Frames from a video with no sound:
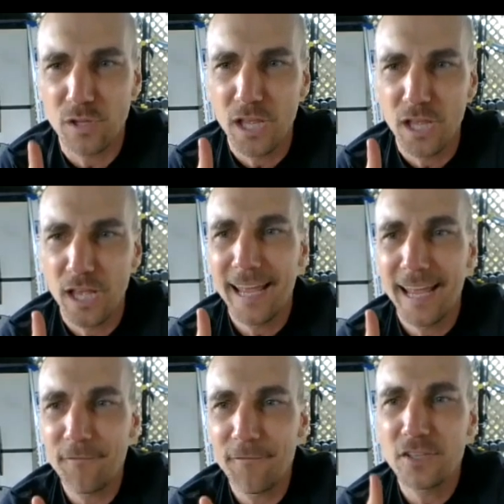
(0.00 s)
it's
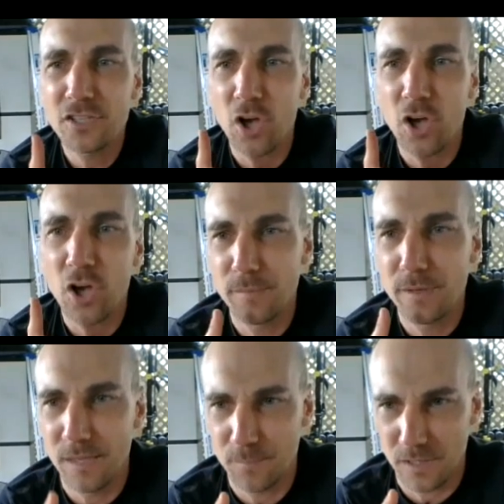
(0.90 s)
hard to
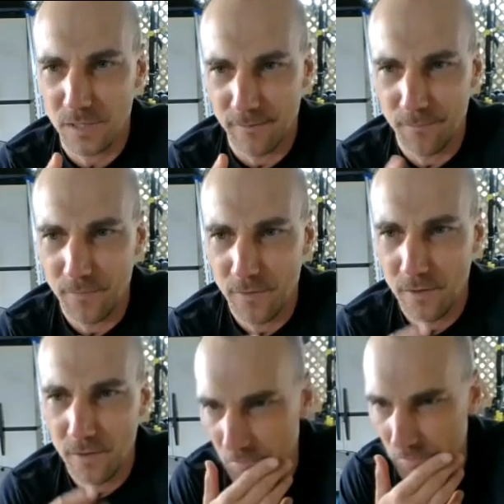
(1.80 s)
manipulate them,
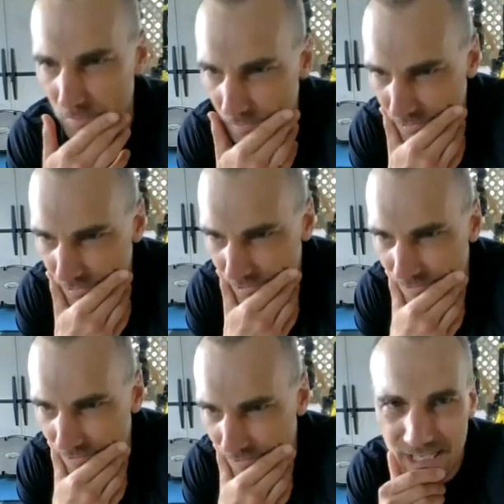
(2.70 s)
if that makes any
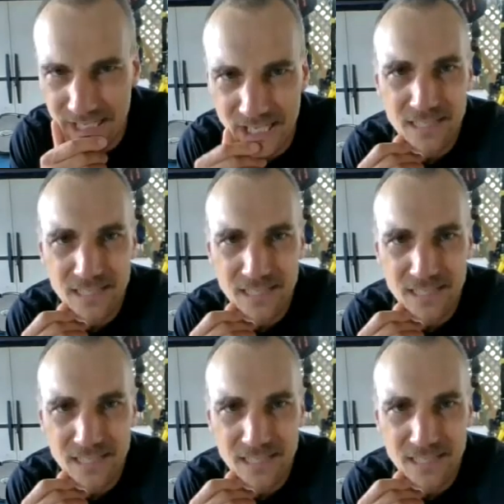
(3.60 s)
sense.